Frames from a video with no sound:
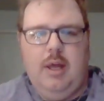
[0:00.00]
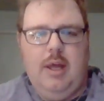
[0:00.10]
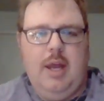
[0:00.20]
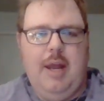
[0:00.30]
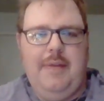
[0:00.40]

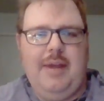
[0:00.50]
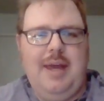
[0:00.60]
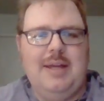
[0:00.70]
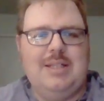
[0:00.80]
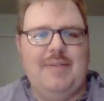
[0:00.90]
in the
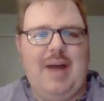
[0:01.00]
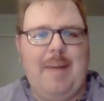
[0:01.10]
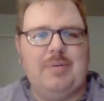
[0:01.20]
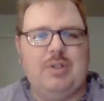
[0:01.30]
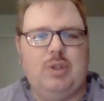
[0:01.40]
case of
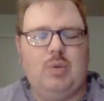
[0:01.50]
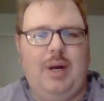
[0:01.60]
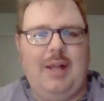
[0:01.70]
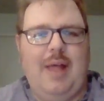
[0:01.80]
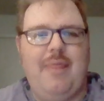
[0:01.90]
episode
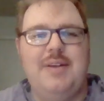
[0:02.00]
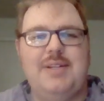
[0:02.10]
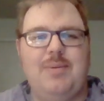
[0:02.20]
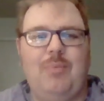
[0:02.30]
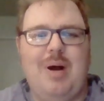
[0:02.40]
29, this
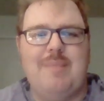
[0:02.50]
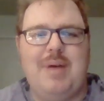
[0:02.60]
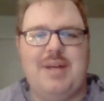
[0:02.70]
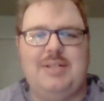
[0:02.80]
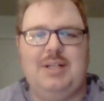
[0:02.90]
is one
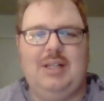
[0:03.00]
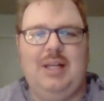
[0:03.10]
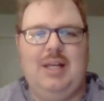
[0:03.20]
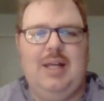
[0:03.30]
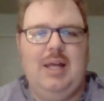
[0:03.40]

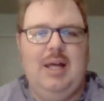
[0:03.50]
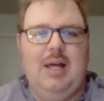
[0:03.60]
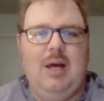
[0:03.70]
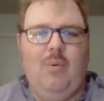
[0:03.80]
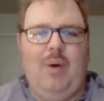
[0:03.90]
basically
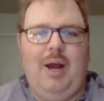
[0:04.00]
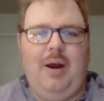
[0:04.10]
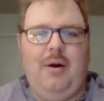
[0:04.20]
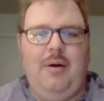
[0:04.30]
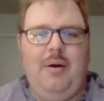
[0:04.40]

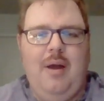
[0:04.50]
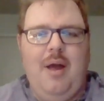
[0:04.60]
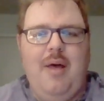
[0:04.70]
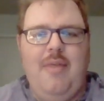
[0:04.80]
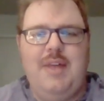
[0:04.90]
where
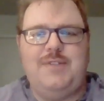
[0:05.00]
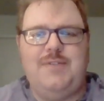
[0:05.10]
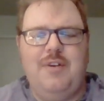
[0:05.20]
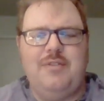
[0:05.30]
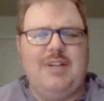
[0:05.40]
this
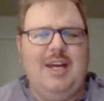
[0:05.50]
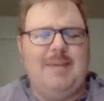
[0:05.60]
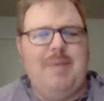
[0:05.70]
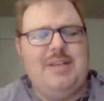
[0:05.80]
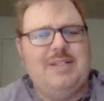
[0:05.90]
feels
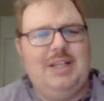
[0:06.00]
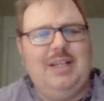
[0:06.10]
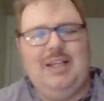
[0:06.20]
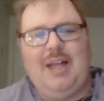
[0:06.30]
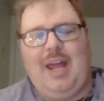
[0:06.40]
like
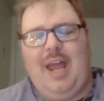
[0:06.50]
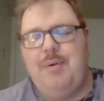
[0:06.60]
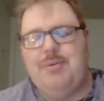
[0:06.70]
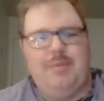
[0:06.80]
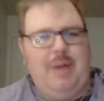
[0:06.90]
basically like it
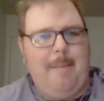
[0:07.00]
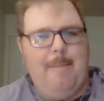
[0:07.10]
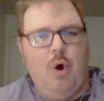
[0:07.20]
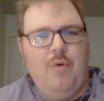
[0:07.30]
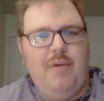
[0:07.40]
was supposed to be a
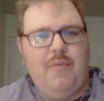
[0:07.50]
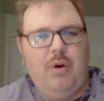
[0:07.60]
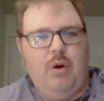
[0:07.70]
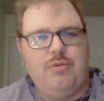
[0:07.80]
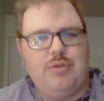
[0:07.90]
movie
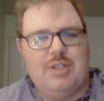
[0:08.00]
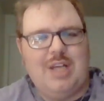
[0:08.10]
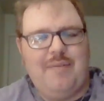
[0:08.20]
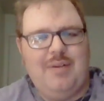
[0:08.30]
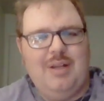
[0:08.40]
for Ultra
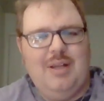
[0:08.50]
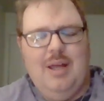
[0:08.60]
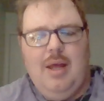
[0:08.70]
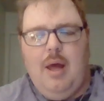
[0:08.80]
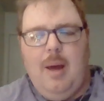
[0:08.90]
7,
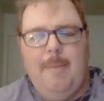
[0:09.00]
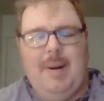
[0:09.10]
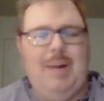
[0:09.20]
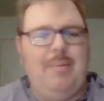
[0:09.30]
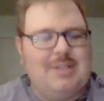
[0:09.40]

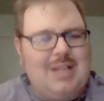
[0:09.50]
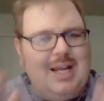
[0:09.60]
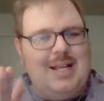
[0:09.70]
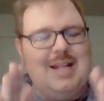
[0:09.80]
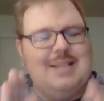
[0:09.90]
but it was
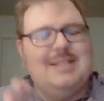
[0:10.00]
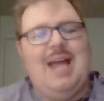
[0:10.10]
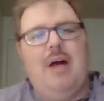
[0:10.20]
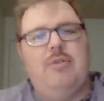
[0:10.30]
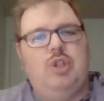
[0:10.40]
condensed
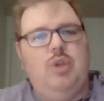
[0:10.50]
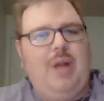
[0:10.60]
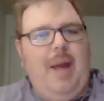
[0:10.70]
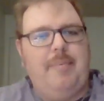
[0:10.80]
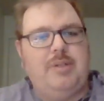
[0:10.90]
down to
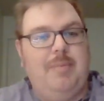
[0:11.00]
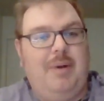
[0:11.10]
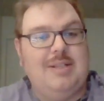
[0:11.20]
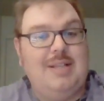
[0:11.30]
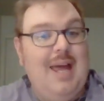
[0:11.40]
an episode
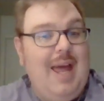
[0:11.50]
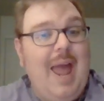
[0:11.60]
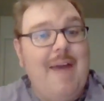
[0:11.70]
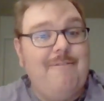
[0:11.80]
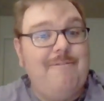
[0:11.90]
because
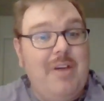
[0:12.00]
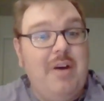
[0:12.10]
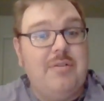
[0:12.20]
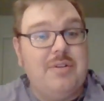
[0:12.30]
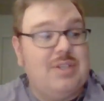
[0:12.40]
it
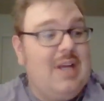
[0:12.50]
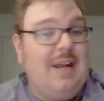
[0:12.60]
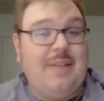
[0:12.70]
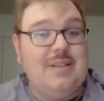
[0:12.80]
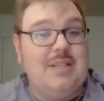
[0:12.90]
feels
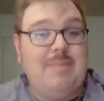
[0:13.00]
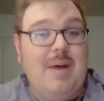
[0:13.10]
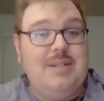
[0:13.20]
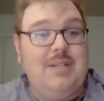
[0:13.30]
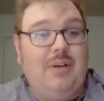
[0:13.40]
like this is
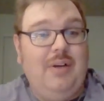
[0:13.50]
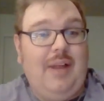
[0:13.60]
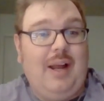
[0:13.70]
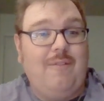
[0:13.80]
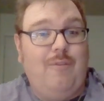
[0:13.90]
basically
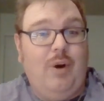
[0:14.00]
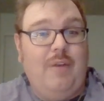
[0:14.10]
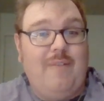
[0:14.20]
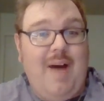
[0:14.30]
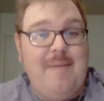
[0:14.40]
like a
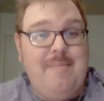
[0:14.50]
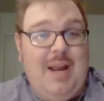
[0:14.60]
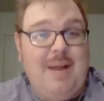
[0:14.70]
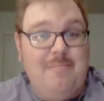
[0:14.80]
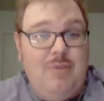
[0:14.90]
45
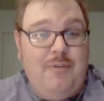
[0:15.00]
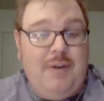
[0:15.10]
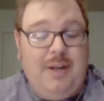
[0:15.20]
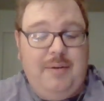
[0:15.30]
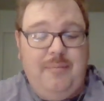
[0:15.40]
minute movie.